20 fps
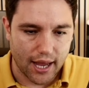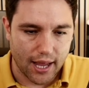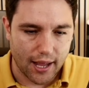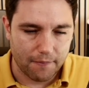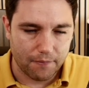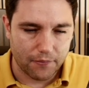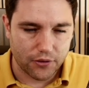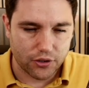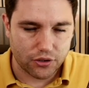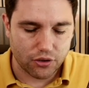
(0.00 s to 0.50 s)

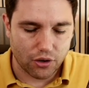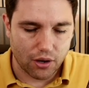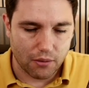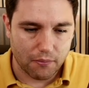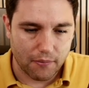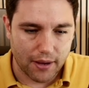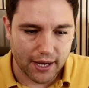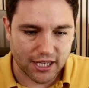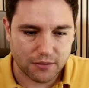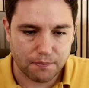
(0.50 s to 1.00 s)
so I'm
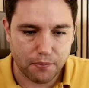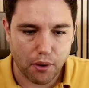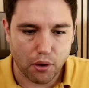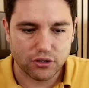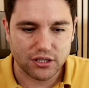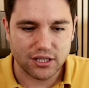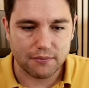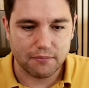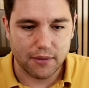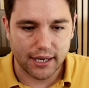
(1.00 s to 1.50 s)

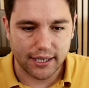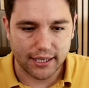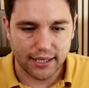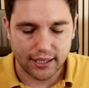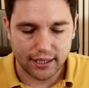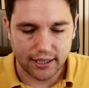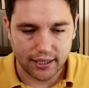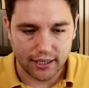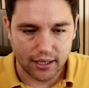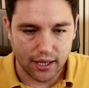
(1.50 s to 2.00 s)
exposing my
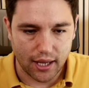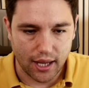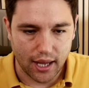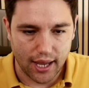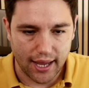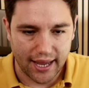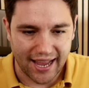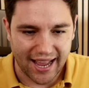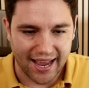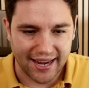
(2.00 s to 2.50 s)
king
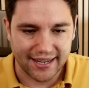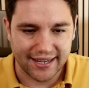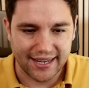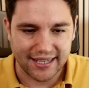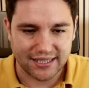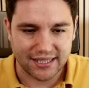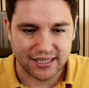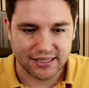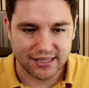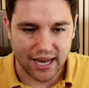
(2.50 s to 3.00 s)

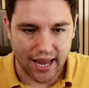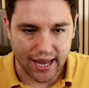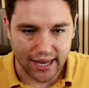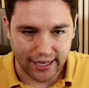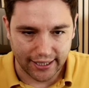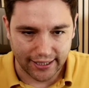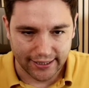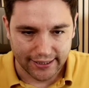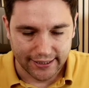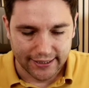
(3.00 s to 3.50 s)

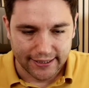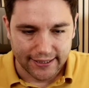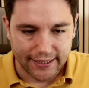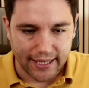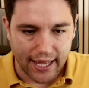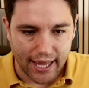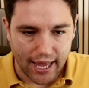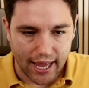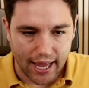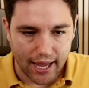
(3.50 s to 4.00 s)
unnecessarily,
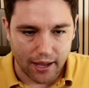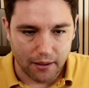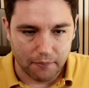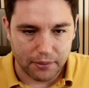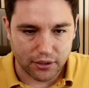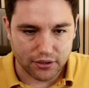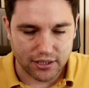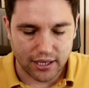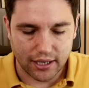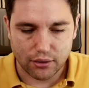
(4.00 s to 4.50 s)

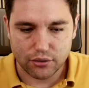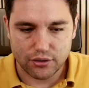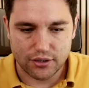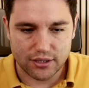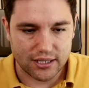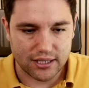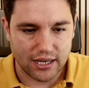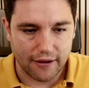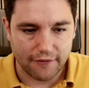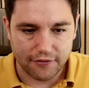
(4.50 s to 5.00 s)
because I could just
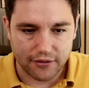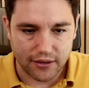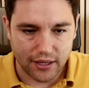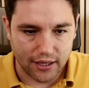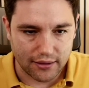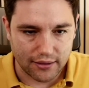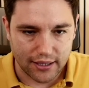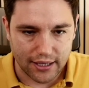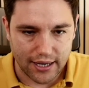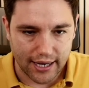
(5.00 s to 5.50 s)
left
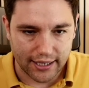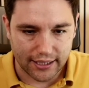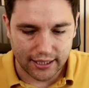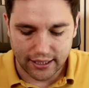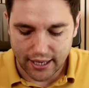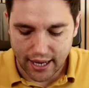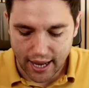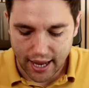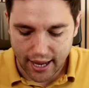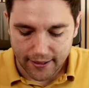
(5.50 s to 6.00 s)
the knight in
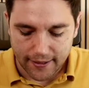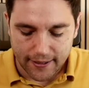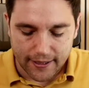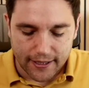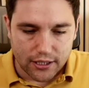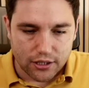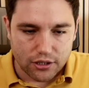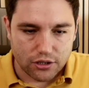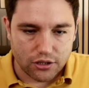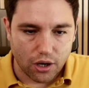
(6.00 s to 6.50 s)
there.
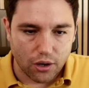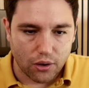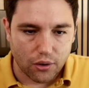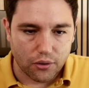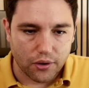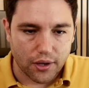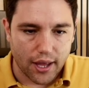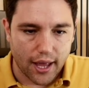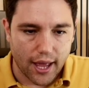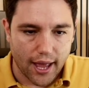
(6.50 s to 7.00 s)
So
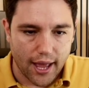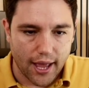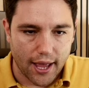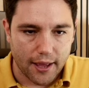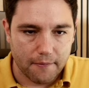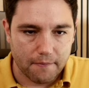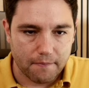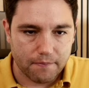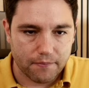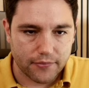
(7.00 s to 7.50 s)

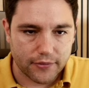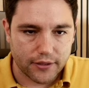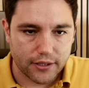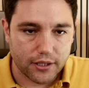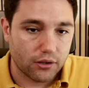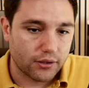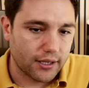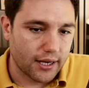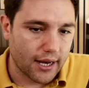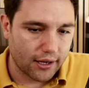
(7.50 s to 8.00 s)
the
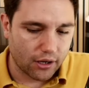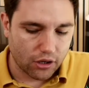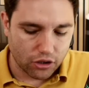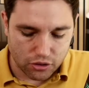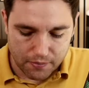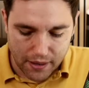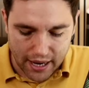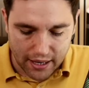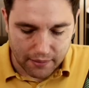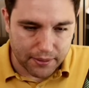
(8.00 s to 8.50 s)
knight goes
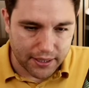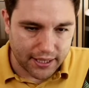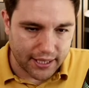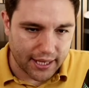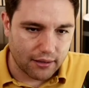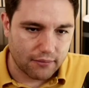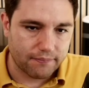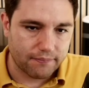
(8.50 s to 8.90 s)
back, but again,